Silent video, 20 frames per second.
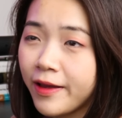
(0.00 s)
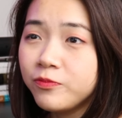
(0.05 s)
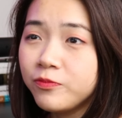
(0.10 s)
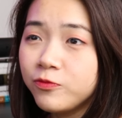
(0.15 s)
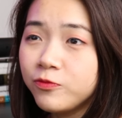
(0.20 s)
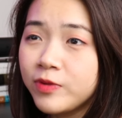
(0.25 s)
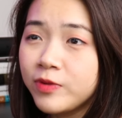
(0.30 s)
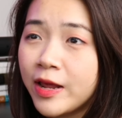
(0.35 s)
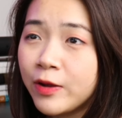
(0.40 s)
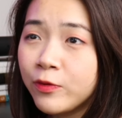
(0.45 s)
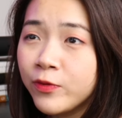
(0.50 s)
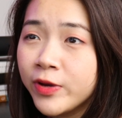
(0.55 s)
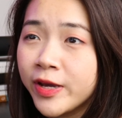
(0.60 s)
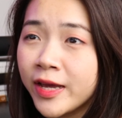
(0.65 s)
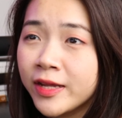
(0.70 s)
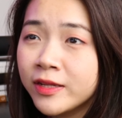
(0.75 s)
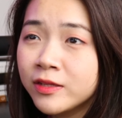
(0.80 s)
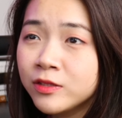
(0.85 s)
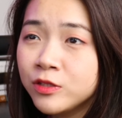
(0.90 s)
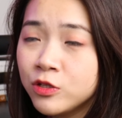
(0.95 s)
Then we
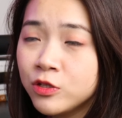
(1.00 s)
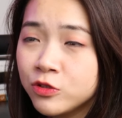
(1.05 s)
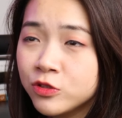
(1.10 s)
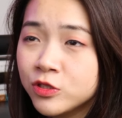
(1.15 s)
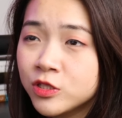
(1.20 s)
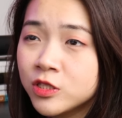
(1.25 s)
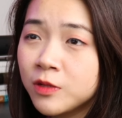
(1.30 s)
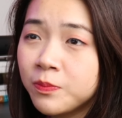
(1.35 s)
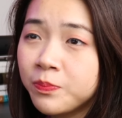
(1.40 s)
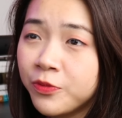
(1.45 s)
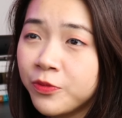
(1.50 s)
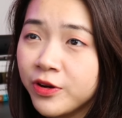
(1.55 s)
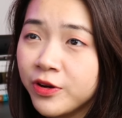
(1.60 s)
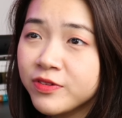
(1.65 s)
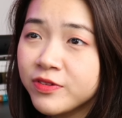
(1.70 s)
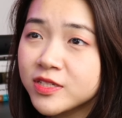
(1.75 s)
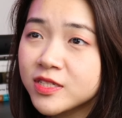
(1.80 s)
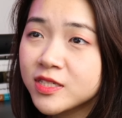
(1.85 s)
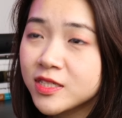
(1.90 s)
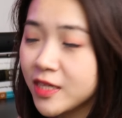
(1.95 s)
can use the
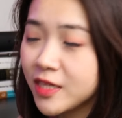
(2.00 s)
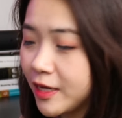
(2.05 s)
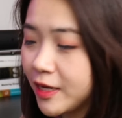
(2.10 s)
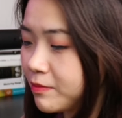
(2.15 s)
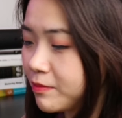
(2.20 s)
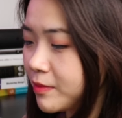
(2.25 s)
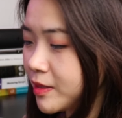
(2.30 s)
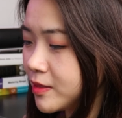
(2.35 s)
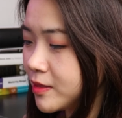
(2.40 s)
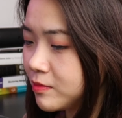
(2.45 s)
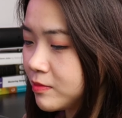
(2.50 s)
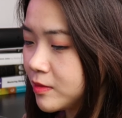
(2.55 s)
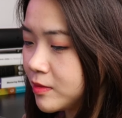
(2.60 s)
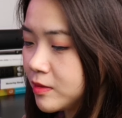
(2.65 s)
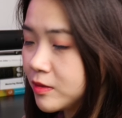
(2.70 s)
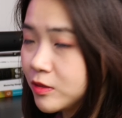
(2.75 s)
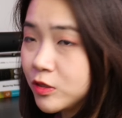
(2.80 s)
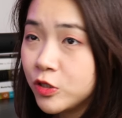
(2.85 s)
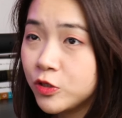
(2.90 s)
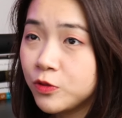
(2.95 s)
previous statement
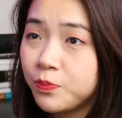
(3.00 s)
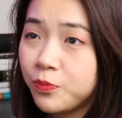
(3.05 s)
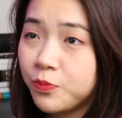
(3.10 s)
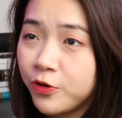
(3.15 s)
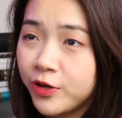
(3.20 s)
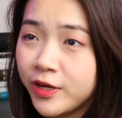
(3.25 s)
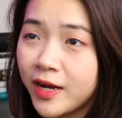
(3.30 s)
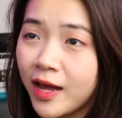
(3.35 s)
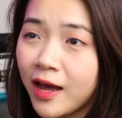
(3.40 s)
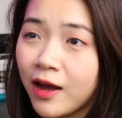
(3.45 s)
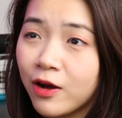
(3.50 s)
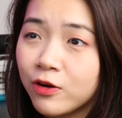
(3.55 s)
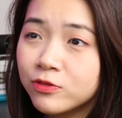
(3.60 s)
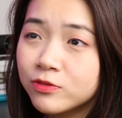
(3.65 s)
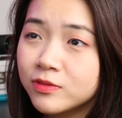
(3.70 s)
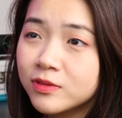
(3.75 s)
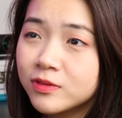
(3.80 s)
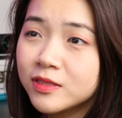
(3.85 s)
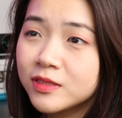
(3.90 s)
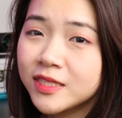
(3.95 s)
to print out
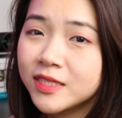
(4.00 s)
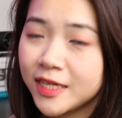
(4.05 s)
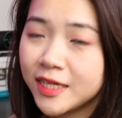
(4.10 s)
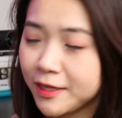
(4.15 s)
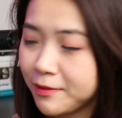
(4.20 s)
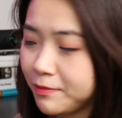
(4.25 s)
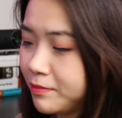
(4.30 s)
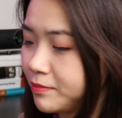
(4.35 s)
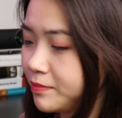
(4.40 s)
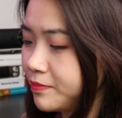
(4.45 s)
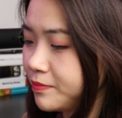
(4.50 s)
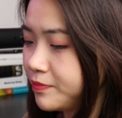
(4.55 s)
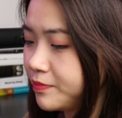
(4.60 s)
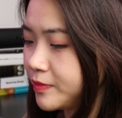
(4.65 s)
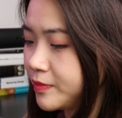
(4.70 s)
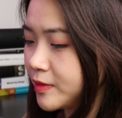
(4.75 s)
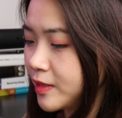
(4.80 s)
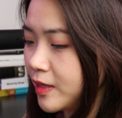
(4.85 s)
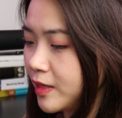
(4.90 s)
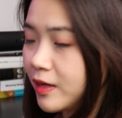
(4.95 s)
Kim.
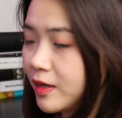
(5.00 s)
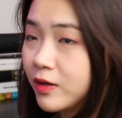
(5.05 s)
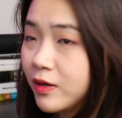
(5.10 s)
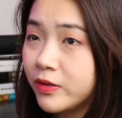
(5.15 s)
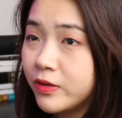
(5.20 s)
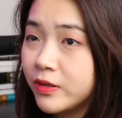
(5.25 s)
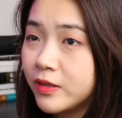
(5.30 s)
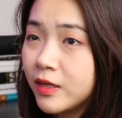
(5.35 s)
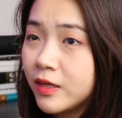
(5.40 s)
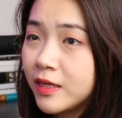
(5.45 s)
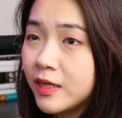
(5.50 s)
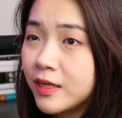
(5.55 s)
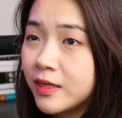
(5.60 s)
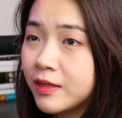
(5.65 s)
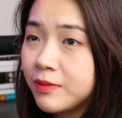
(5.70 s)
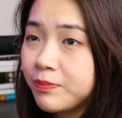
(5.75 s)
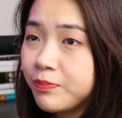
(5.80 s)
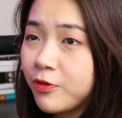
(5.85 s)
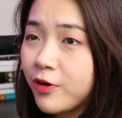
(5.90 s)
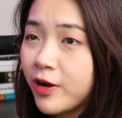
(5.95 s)
Gonna
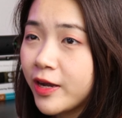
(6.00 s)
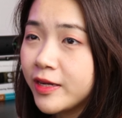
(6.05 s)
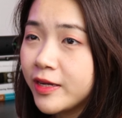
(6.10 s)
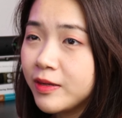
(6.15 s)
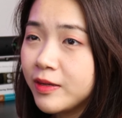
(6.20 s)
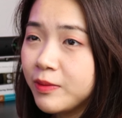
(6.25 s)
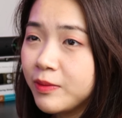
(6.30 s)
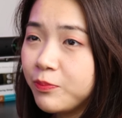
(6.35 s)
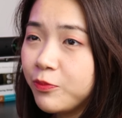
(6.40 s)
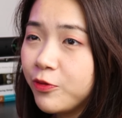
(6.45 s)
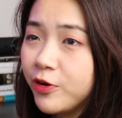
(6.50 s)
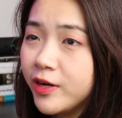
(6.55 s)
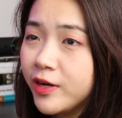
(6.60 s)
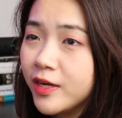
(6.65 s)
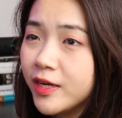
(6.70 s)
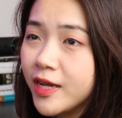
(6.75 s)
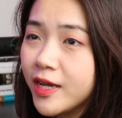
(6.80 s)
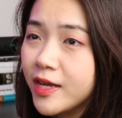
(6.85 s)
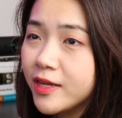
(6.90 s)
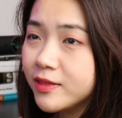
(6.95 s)
write print
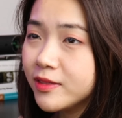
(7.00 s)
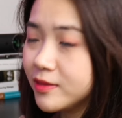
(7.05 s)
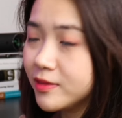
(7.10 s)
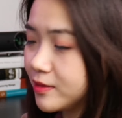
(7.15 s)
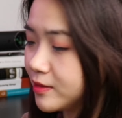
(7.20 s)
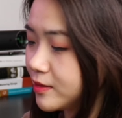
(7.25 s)
again.